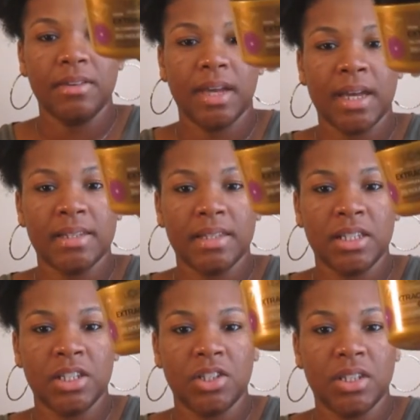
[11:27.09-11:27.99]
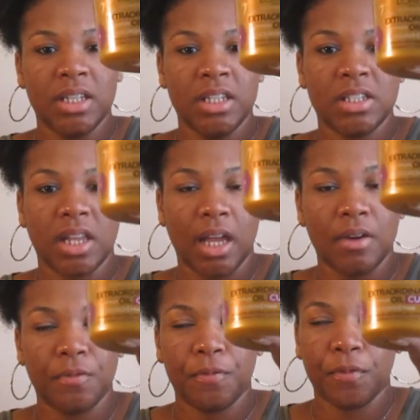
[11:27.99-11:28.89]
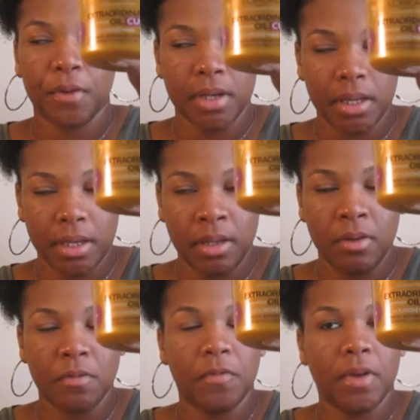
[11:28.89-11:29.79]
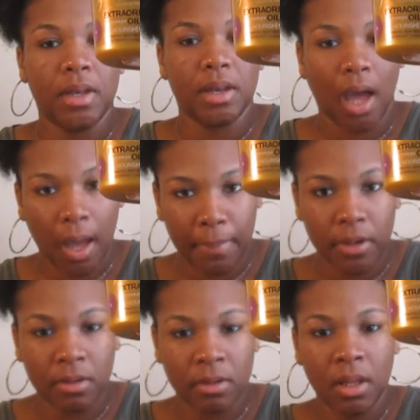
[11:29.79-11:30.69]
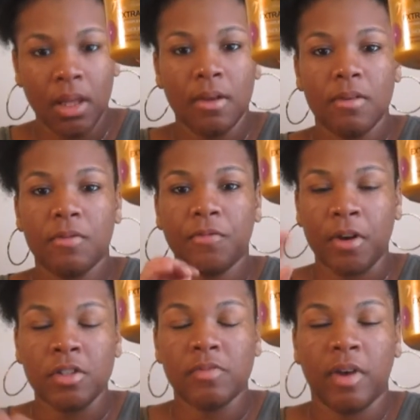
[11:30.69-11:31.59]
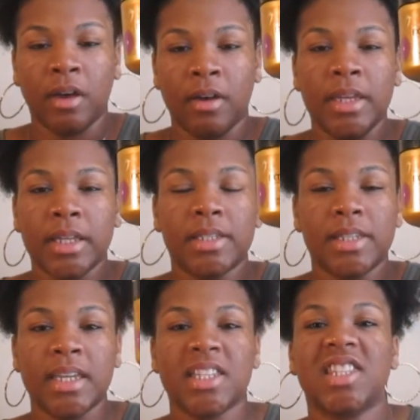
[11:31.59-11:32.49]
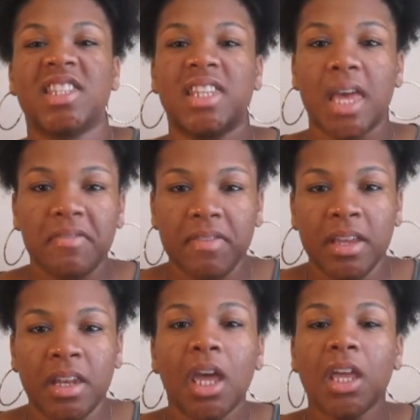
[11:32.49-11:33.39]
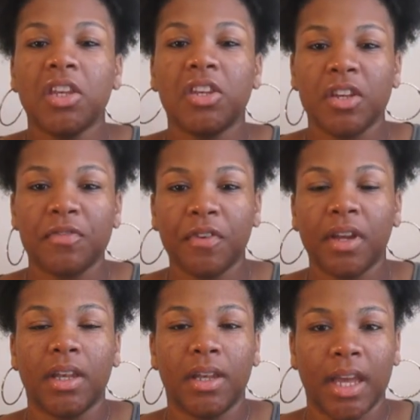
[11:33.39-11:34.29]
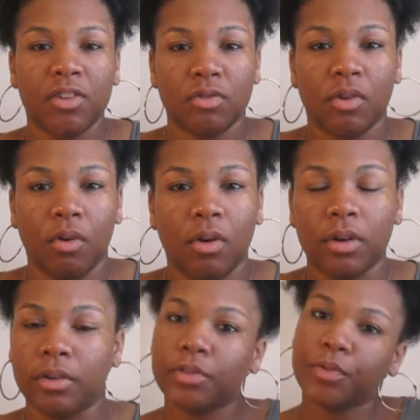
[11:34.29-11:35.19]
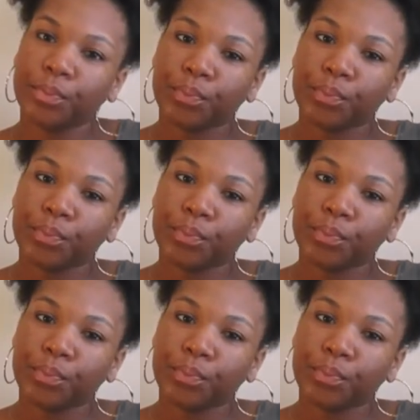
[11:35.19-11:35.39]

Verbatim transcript: you guys that this is like freaking phenomenal, first of all, it contains seven different natural oils.